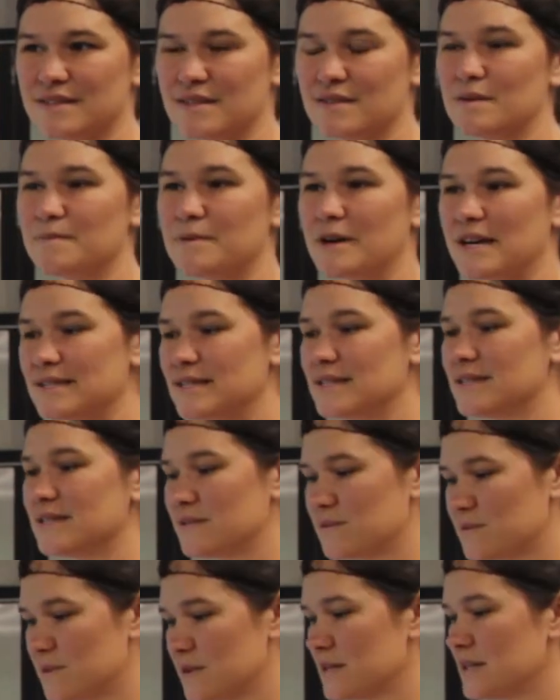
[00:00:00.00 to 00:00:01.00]
the process
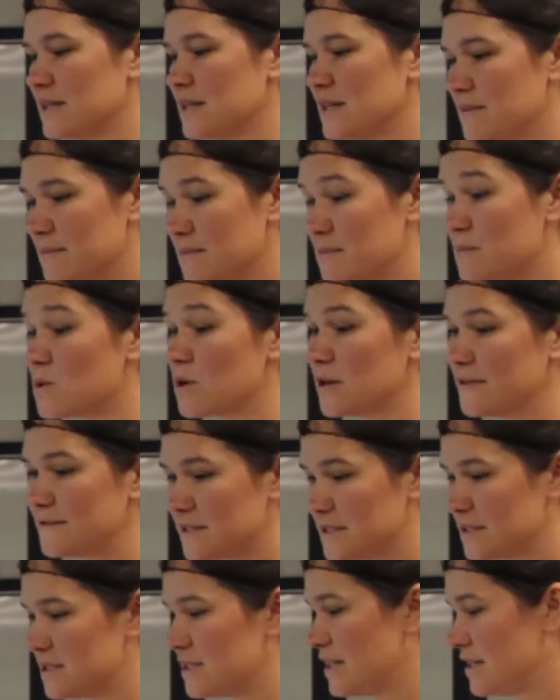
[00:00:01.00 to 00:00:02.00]
has really morphed
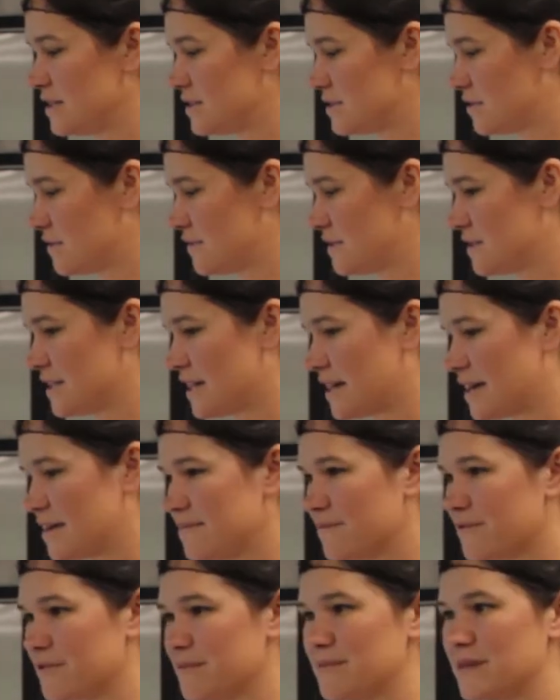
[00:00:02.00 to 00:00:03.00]
and changed over
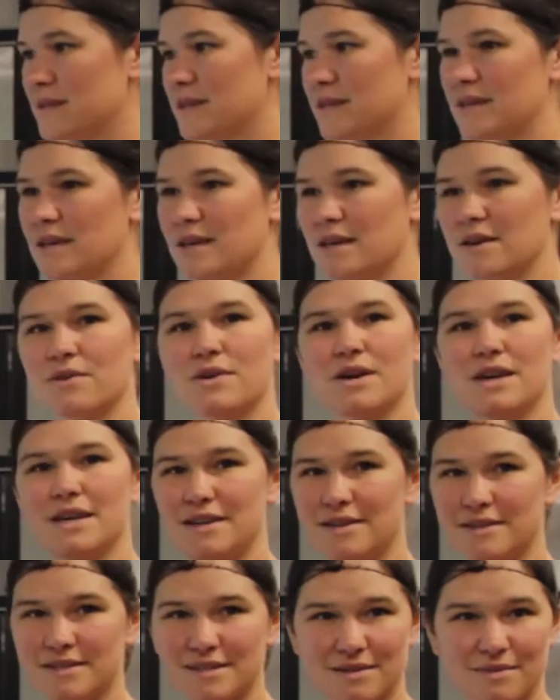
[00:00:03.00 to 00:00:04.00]
time from thinking, okay,
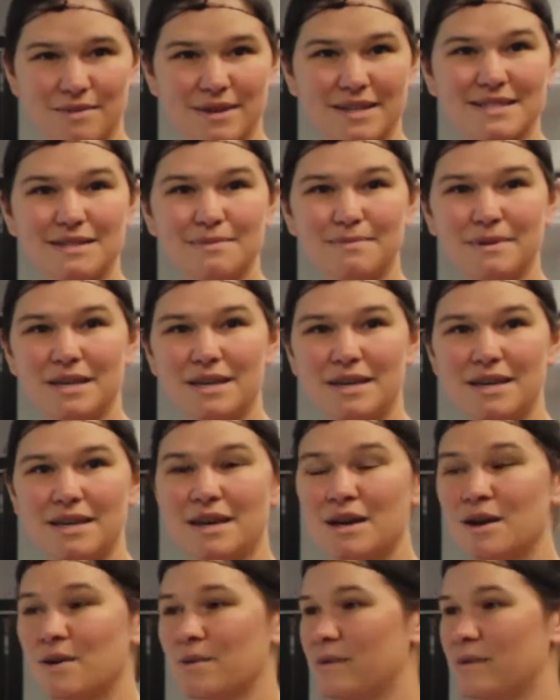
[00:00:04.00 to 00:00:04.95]
here's the recipe,